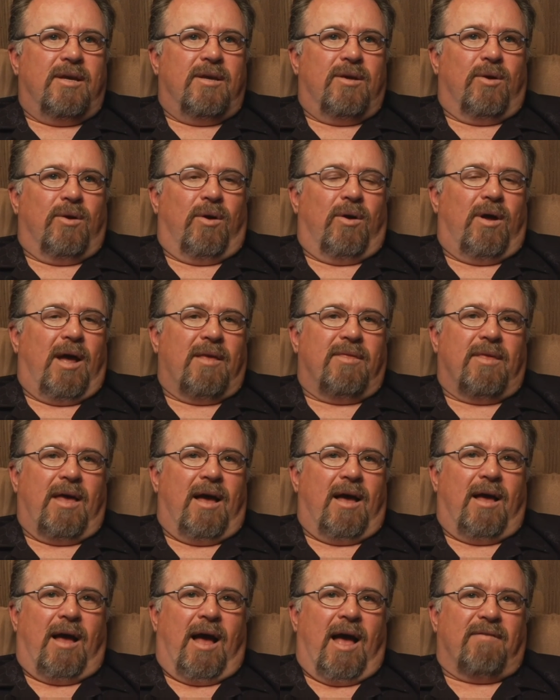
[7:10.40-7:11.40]

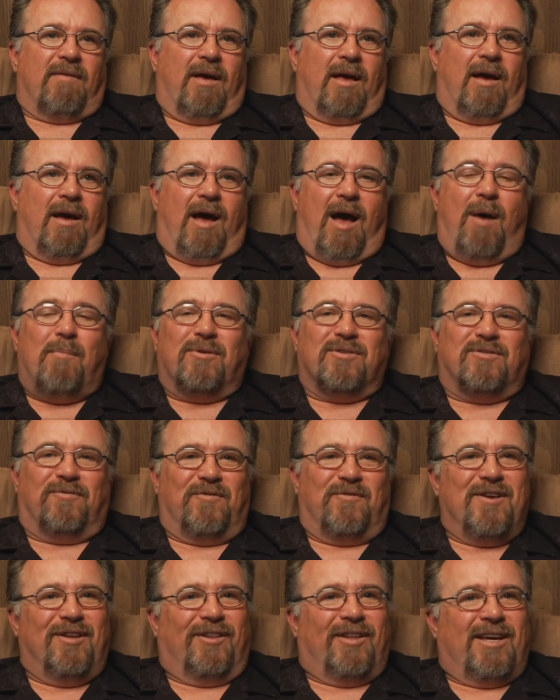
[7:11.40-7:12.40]
I almost
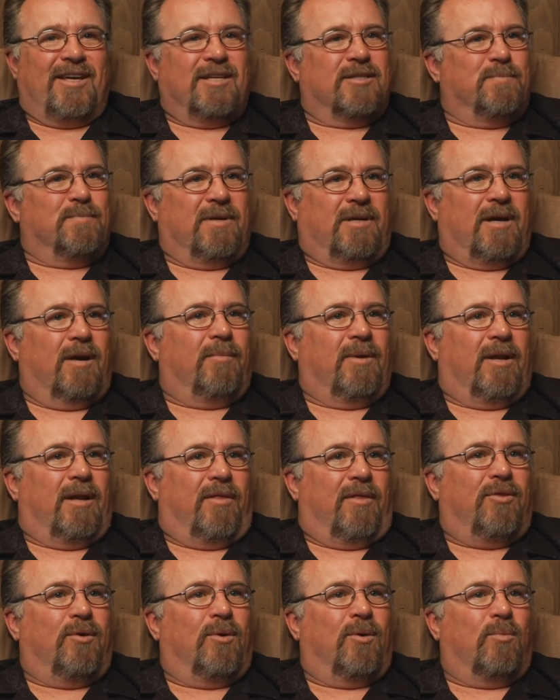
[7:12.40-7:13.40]
feel like it's becoming
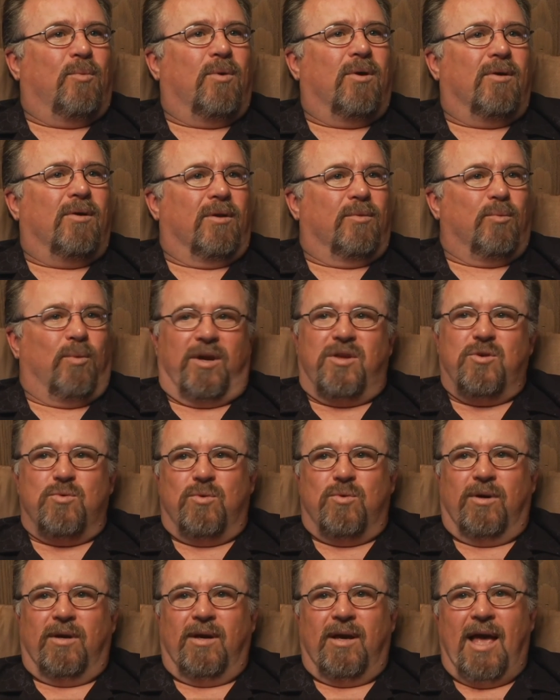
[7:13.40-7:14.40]
a third world, where
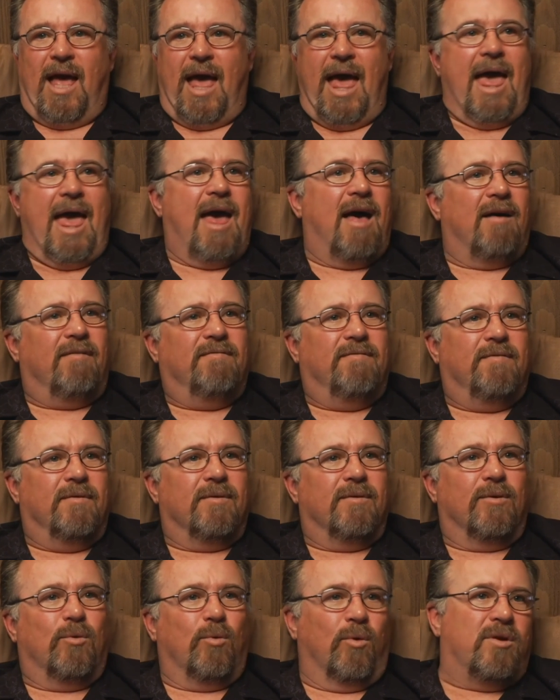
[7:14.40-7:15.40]
you have
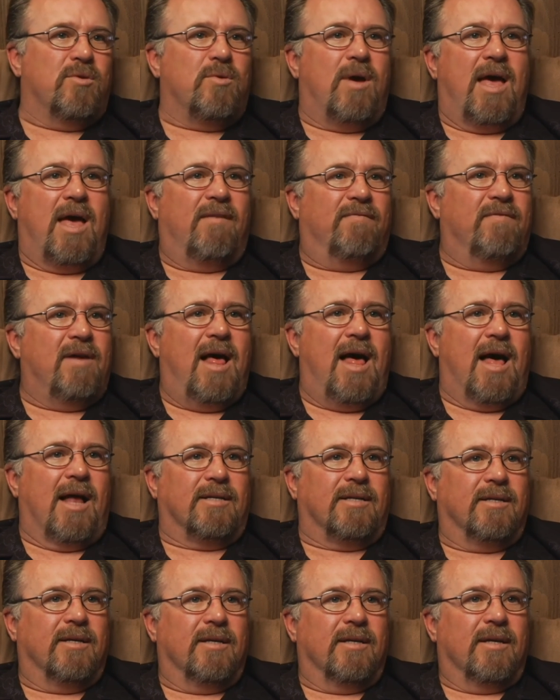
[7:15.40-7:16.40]
or you have
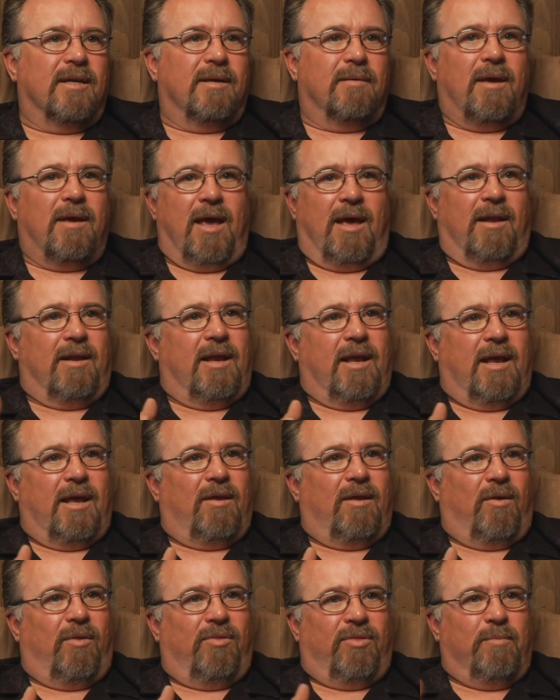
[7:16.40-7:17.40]
not. And
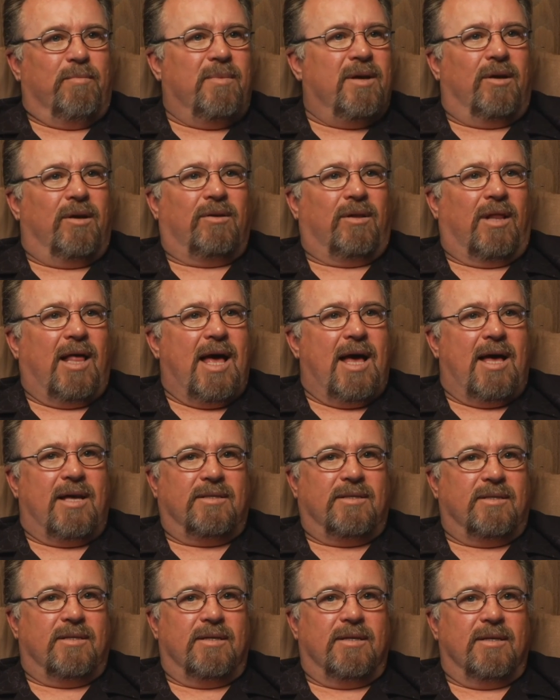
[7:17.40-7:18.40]
the middle
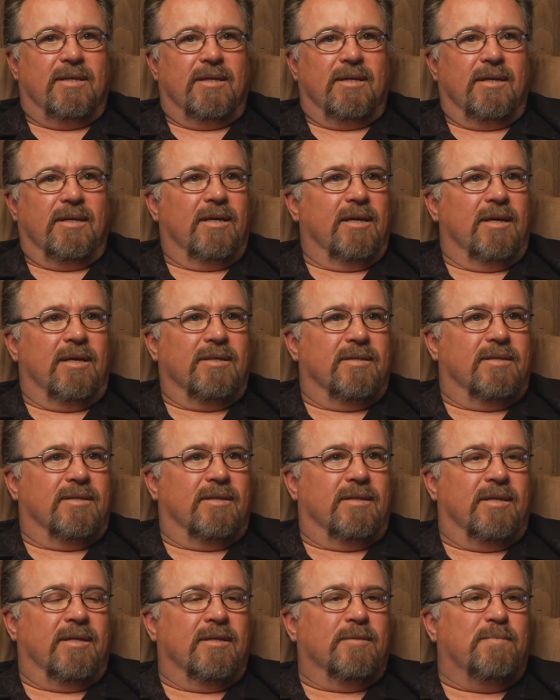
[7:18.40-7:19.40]
class
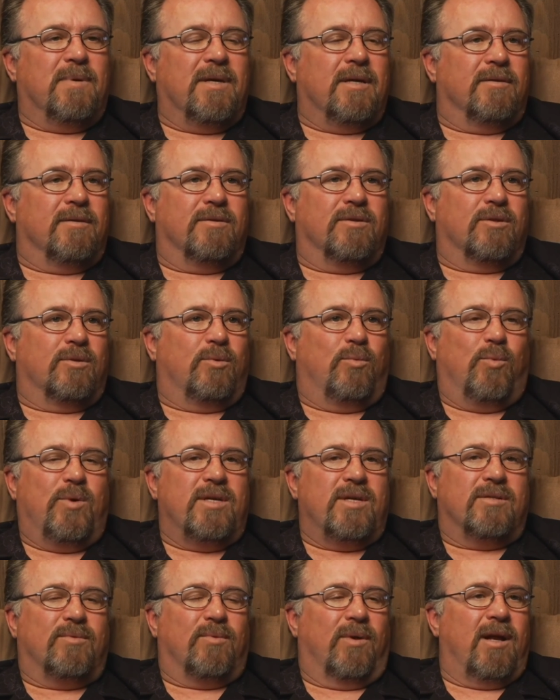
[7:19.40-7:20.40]
is being
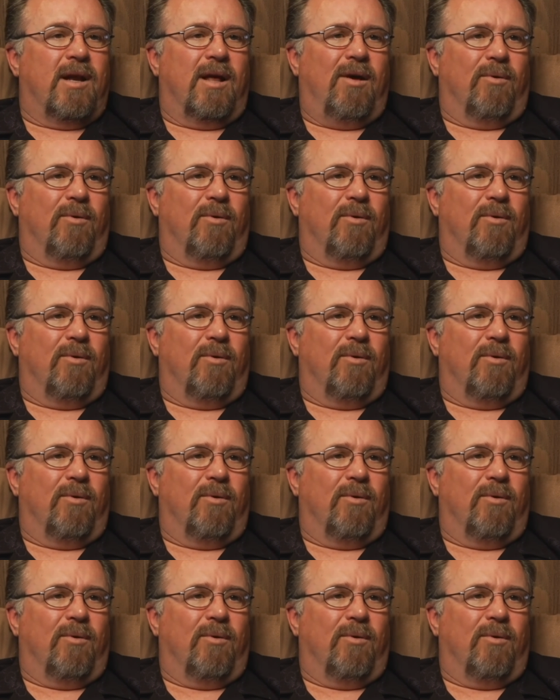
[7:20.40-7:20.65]
squeezed right